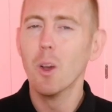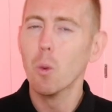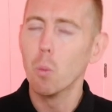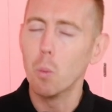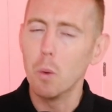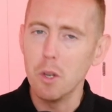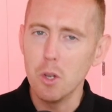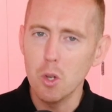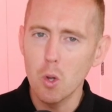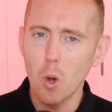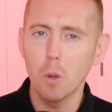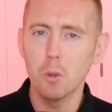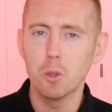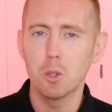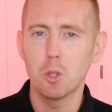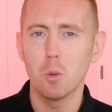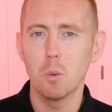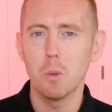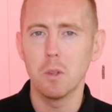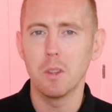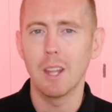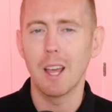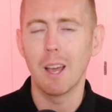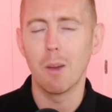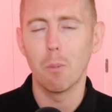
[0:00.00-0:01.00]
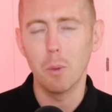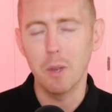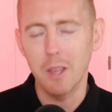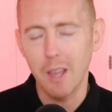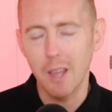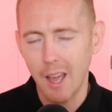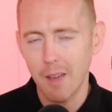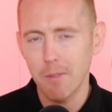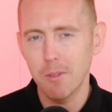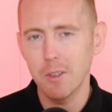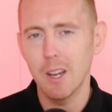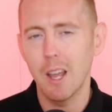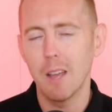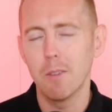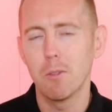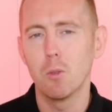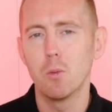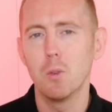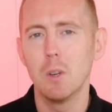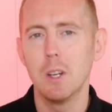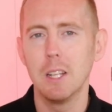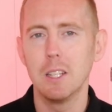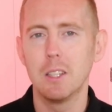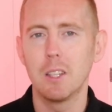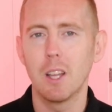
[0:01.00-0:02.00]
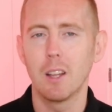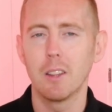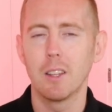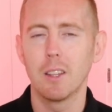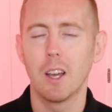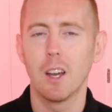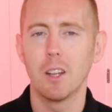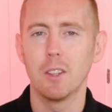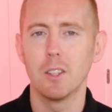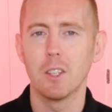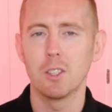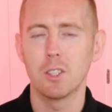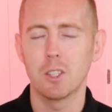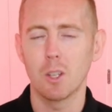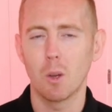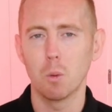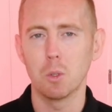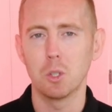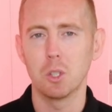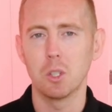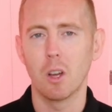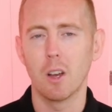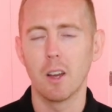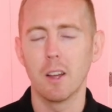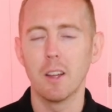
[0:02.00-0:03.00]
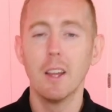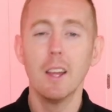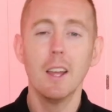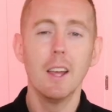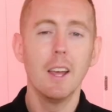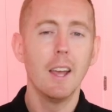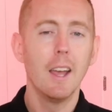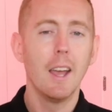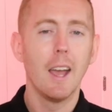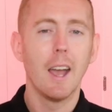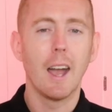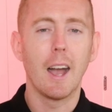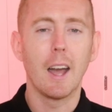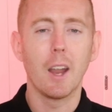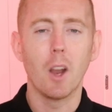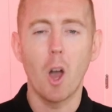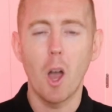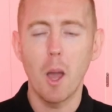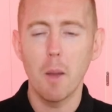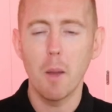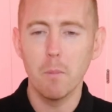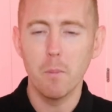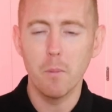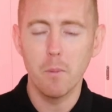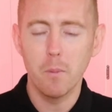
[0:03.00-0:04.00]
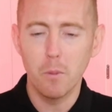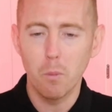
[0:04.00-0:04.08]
We're not doing that. We haven't ever really done that under Solskjaer. And I,